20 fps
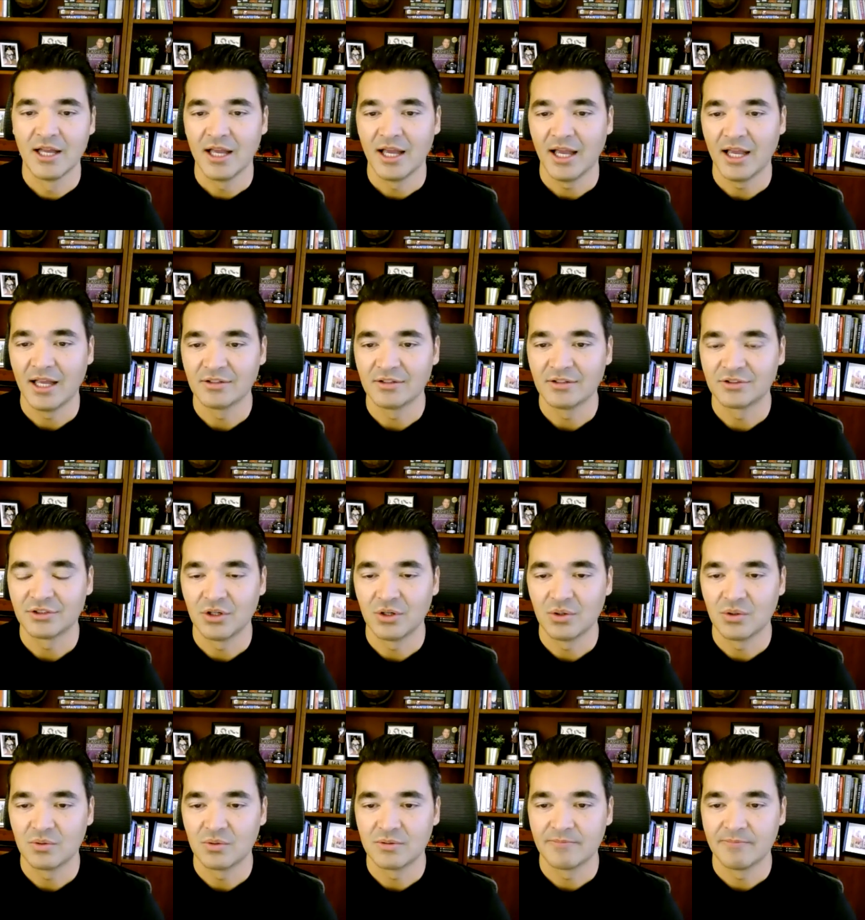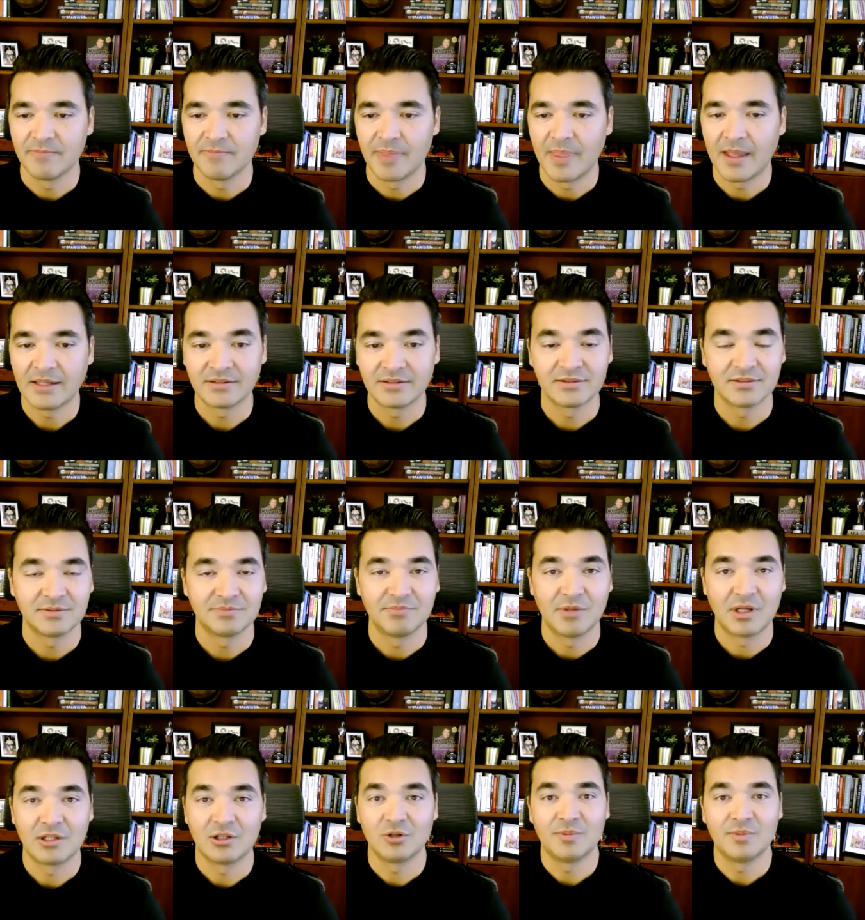And so that's
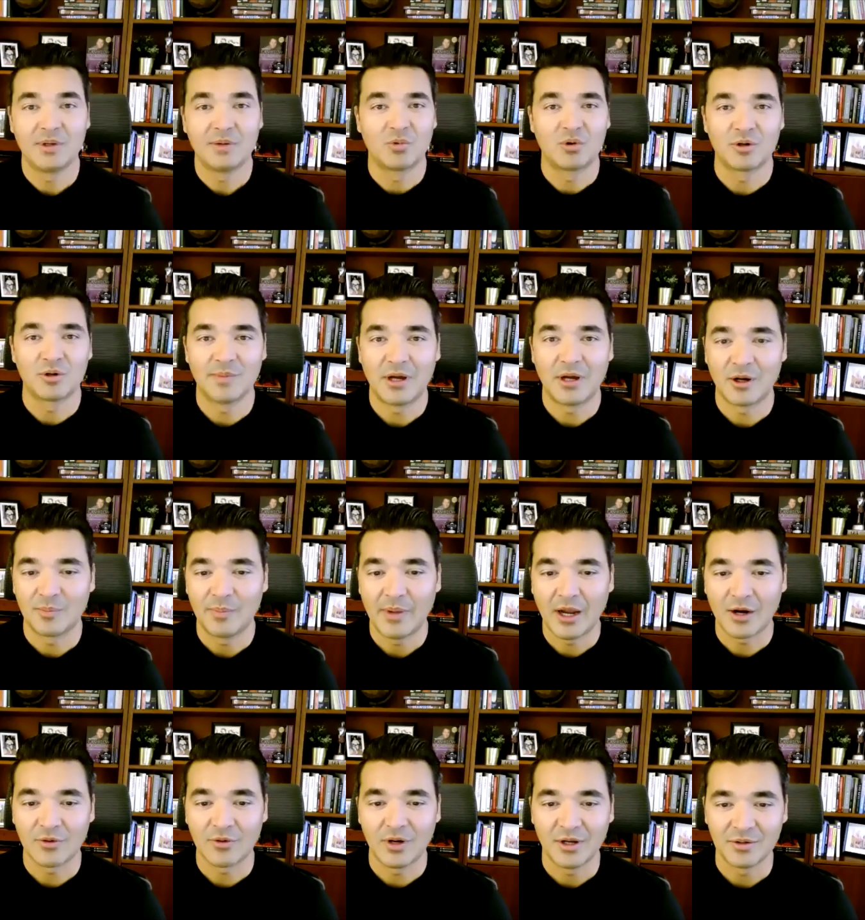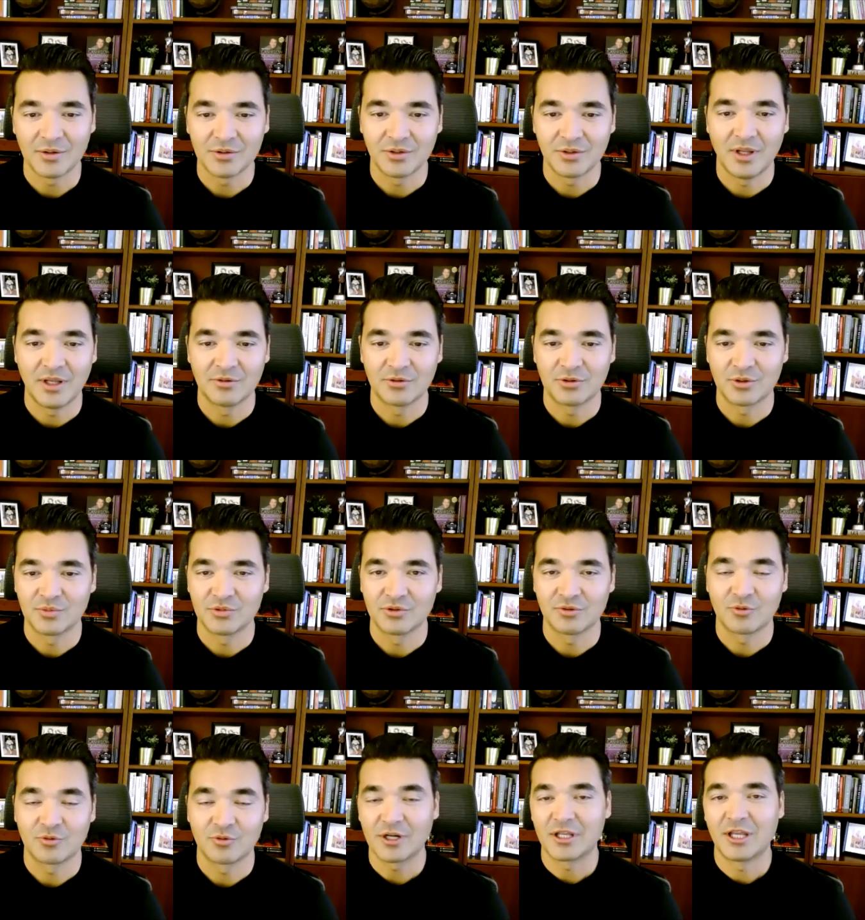a little bit more about our background in terms of
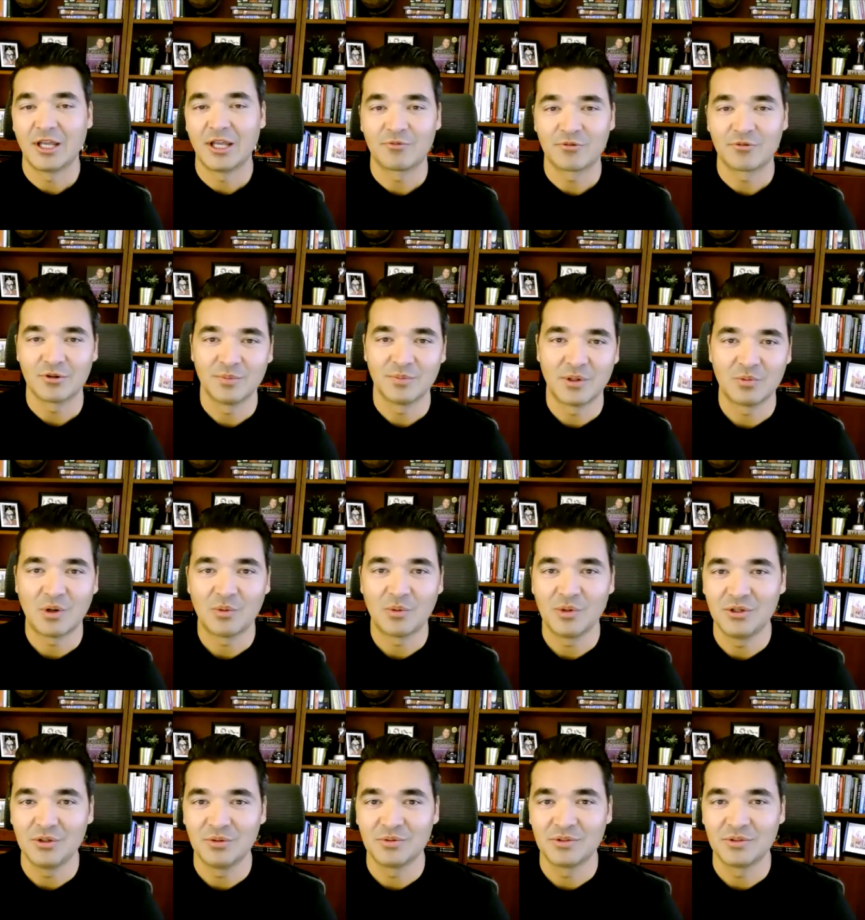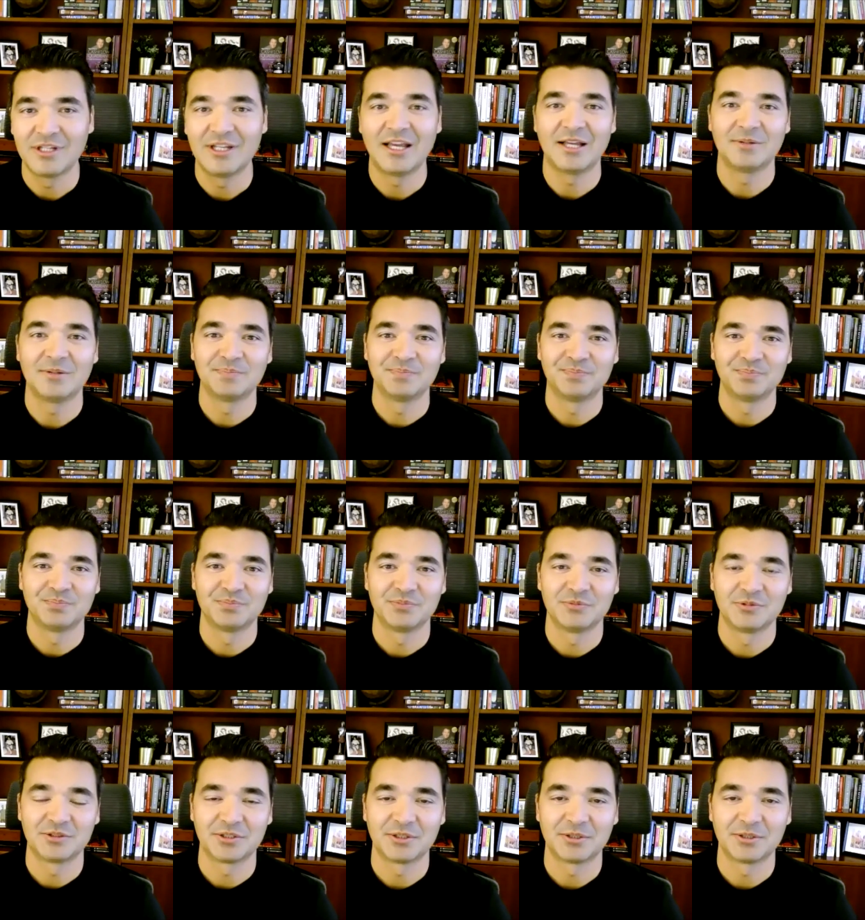where I came from and what we do today. So